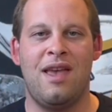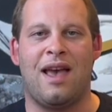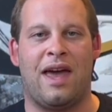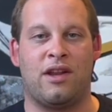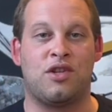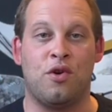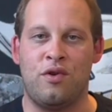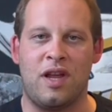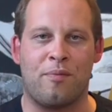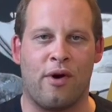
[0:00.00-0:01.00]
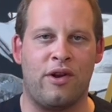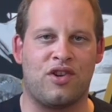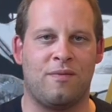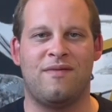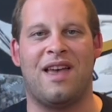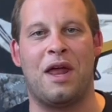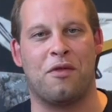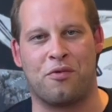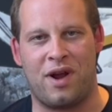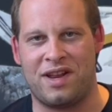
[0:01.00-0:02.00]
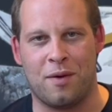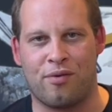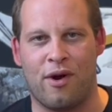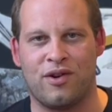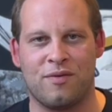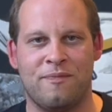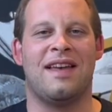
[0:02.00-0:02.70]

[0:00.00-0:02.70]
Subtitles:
and a 2D approach and a 3D approach.